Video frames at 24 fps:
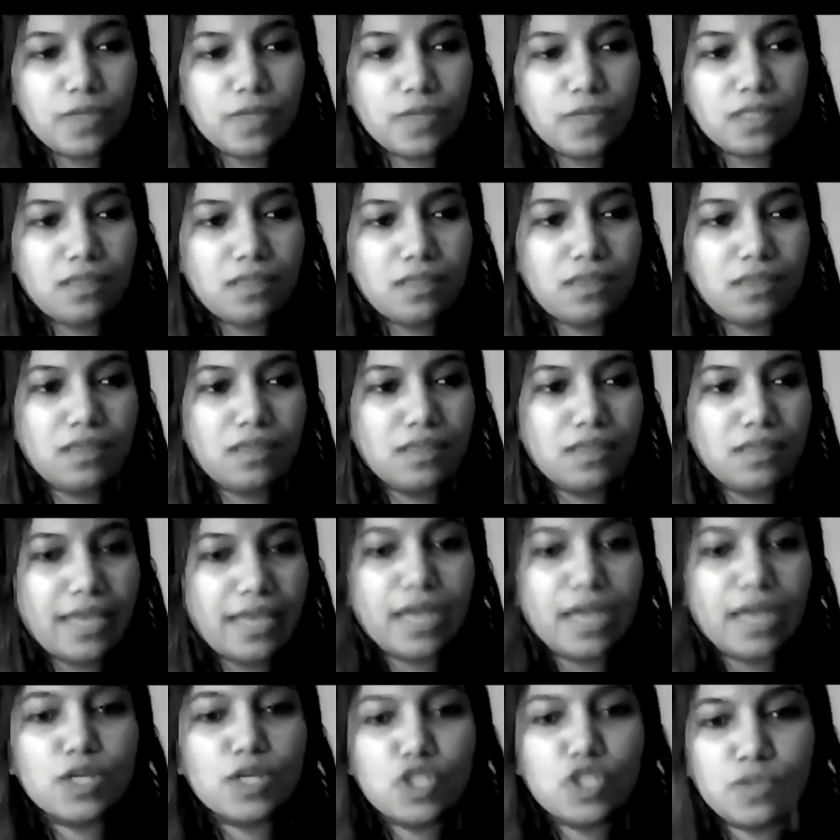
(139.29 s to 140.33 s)
with
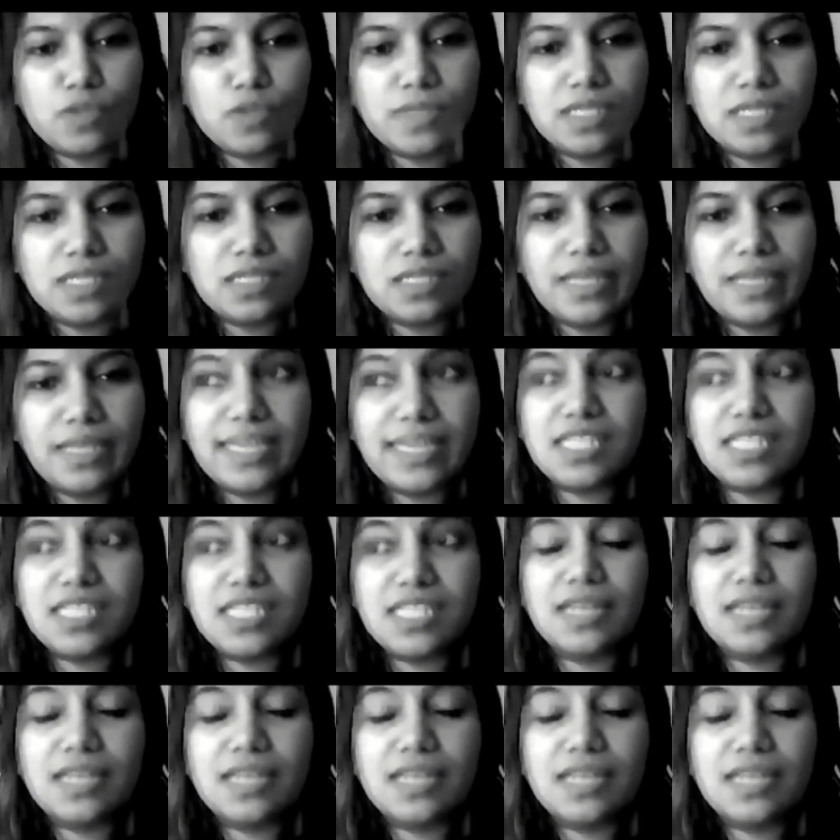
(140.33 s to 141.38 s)
their customers, there is
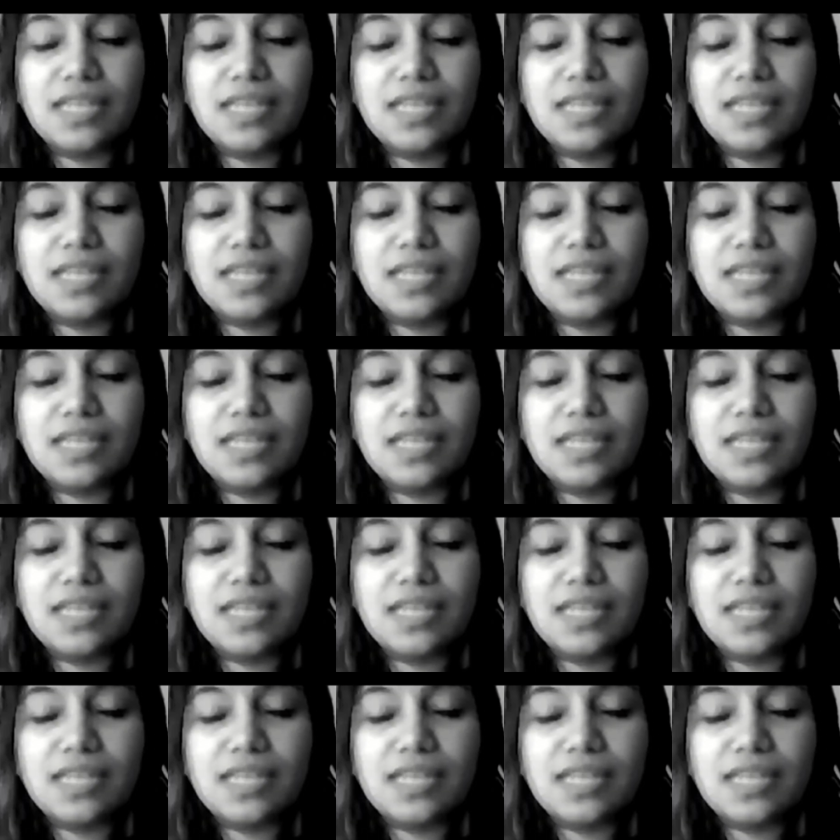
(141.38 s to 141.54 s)
other way